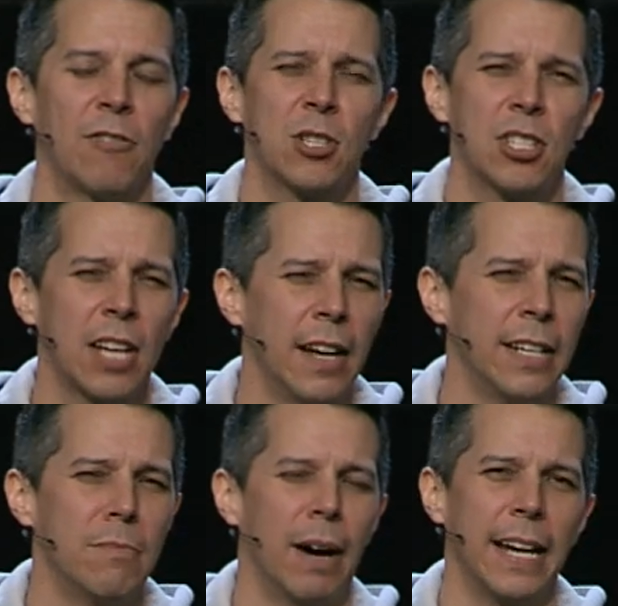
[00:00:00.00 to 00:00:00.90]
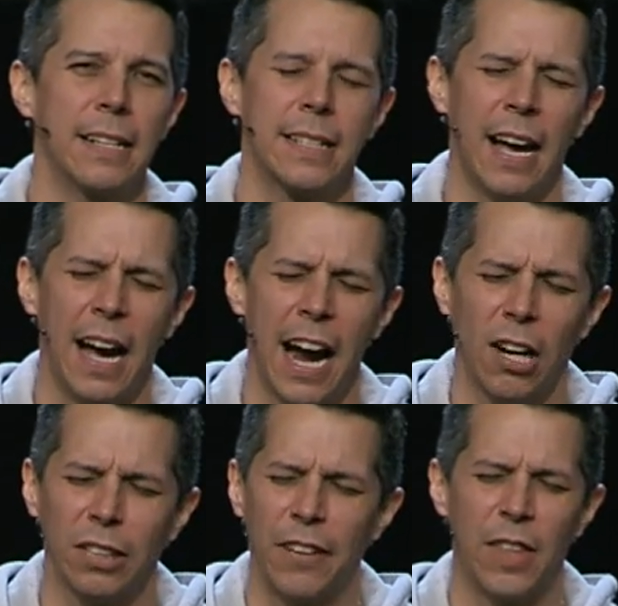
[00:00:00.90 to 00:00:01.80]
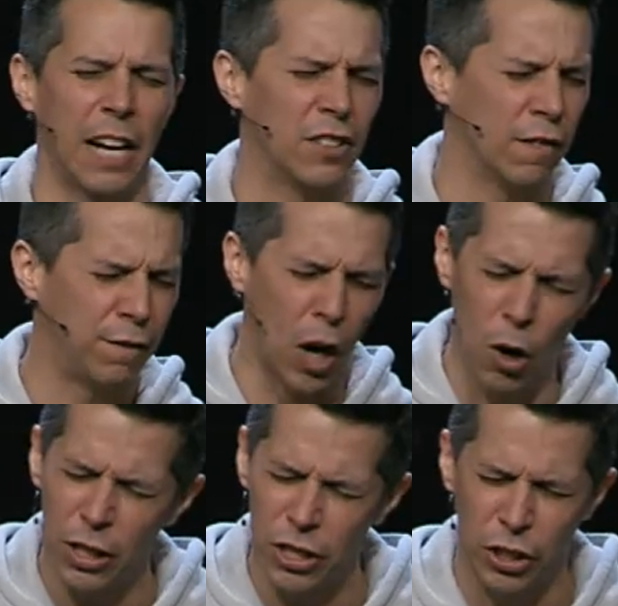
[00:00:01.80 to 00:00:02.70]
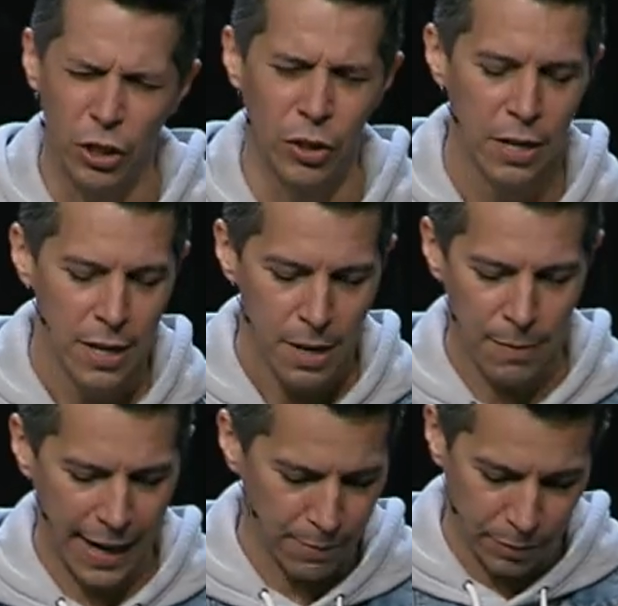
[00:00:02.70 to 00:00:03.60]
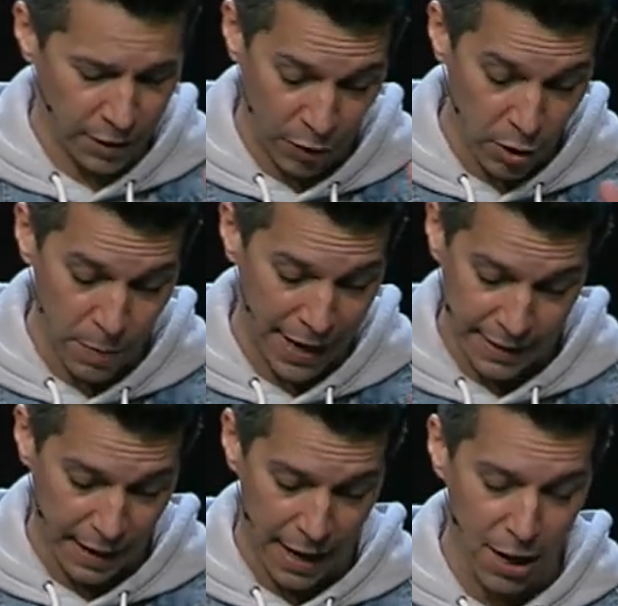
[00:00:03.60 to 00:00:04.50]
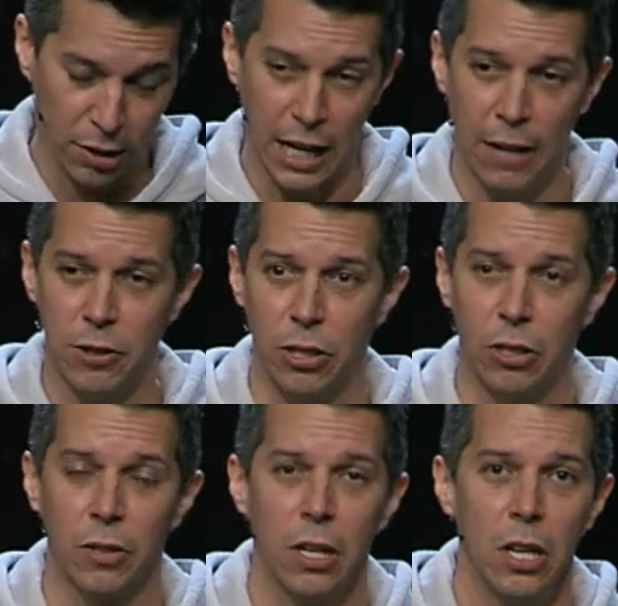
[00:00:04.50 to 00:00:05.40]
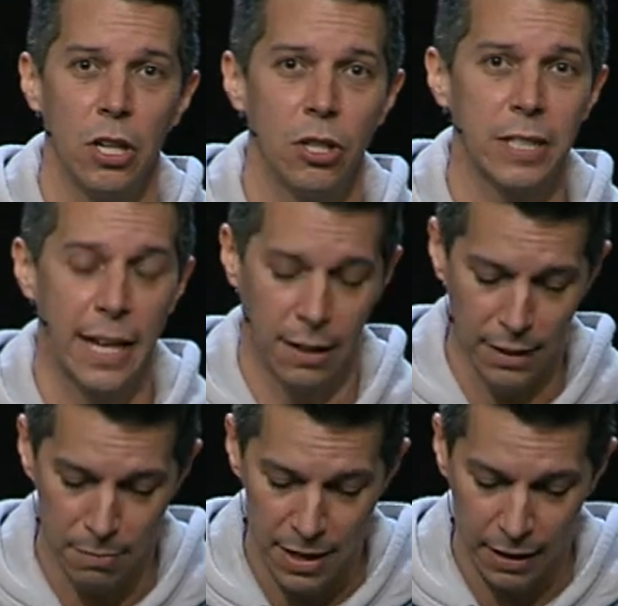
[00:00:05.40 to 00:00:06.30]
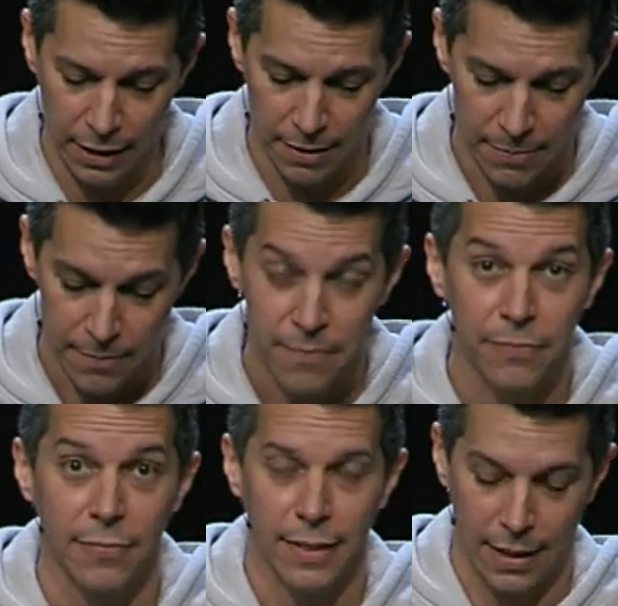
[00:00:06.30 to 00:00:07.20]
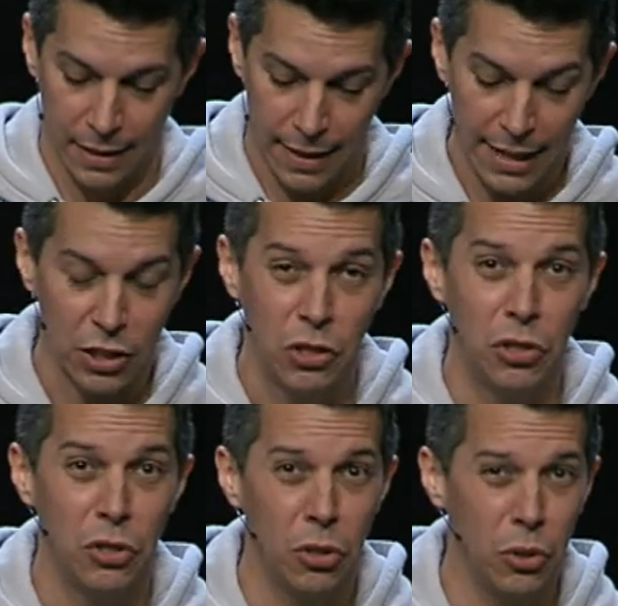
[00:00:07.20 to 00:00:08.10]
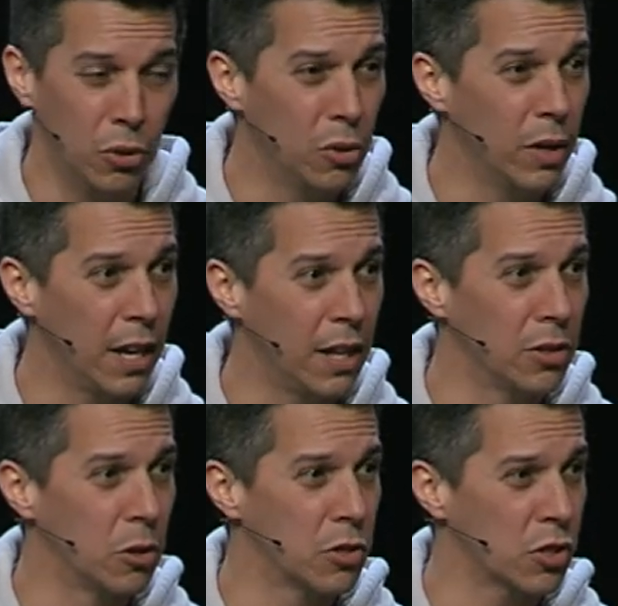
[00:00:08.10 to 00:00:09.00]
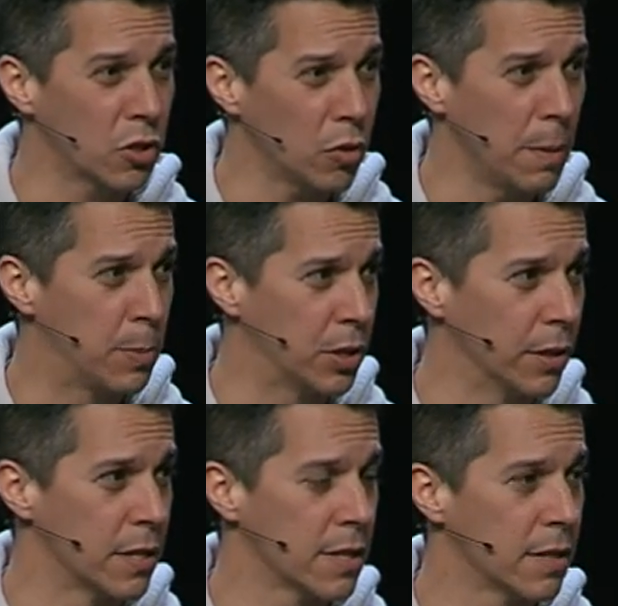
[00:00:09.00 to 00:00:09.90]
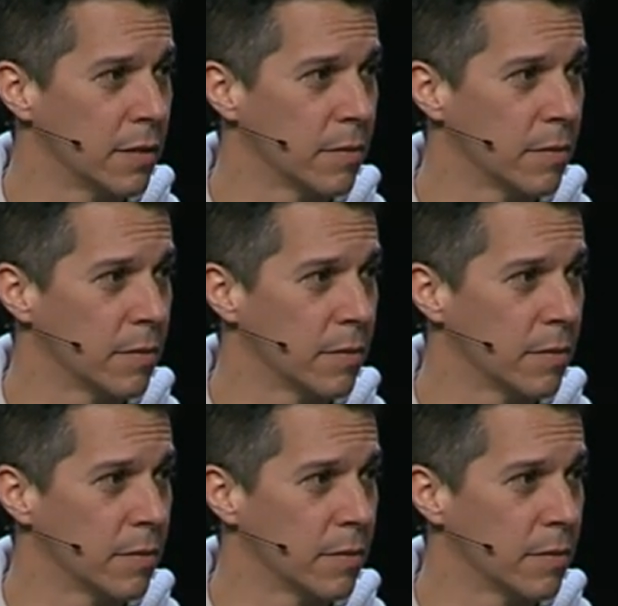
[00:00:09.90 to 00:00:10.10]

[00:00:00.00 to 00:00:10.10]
studied my entire life, that I've devoted my entire life to, you're telling me that that's you in those scriptures.